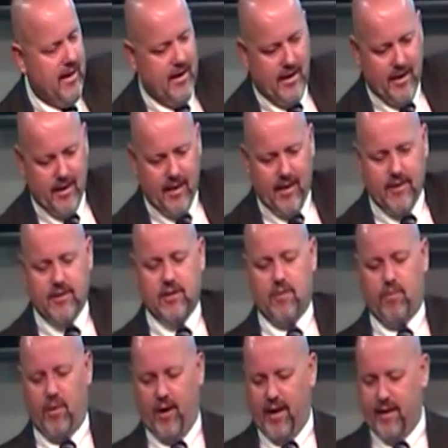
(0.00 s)
in the
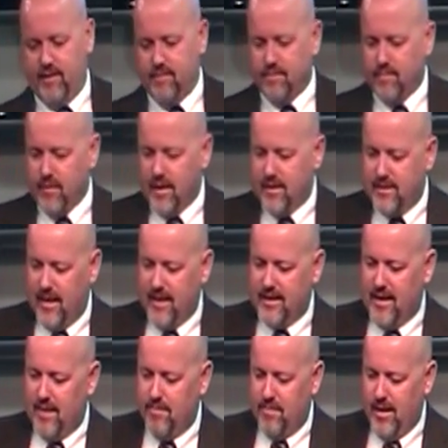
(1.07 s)
Easter plate, take
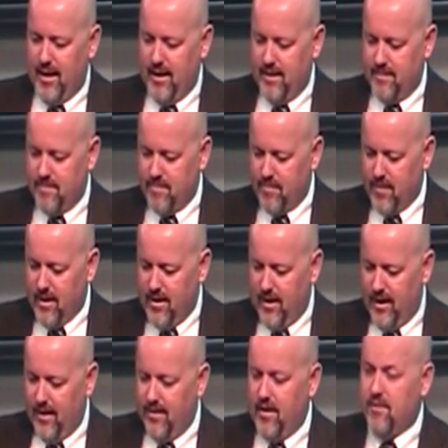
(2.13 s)
that man
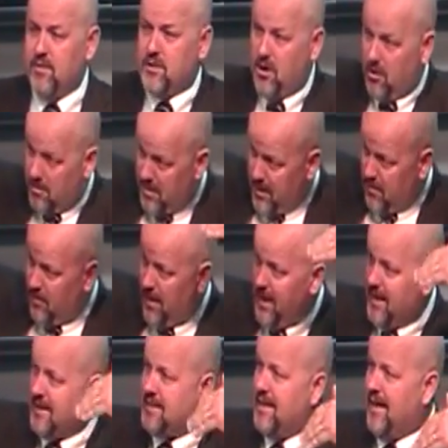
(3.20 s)
that was going to be
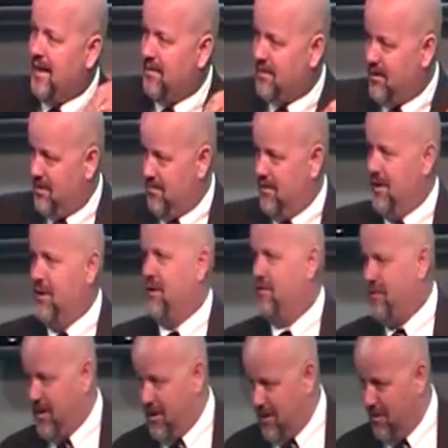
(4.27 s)
raised down through the
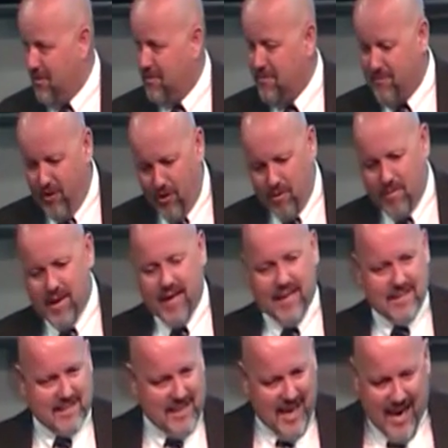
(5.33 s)
roof, you know, and four
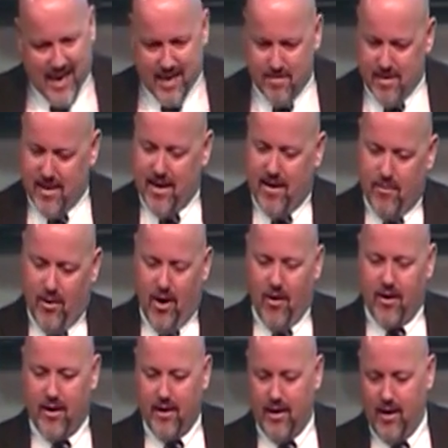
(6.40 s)
men's got him and they
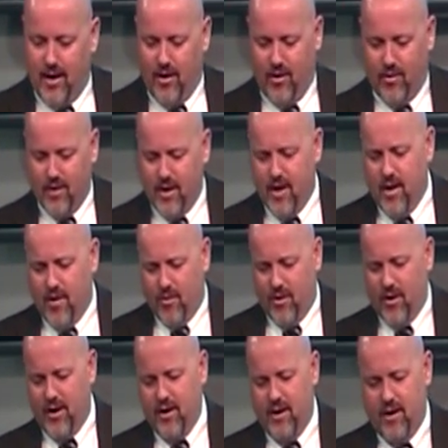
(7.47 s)
walking along.
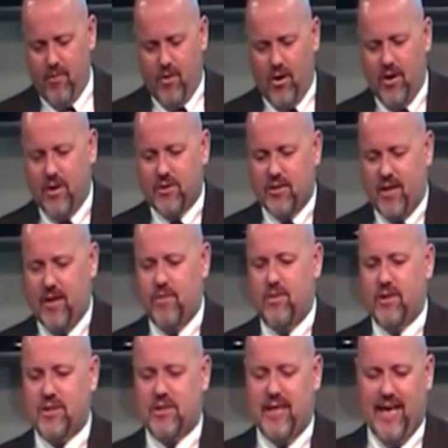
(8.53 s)
Well, here he
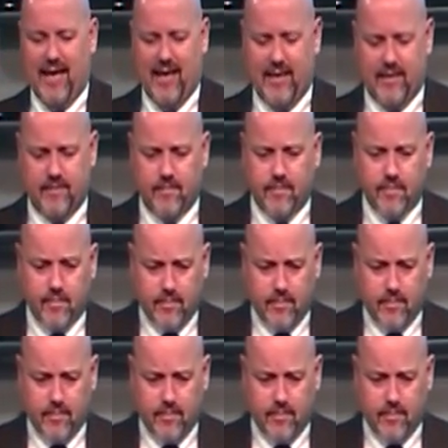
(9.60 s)
was dead.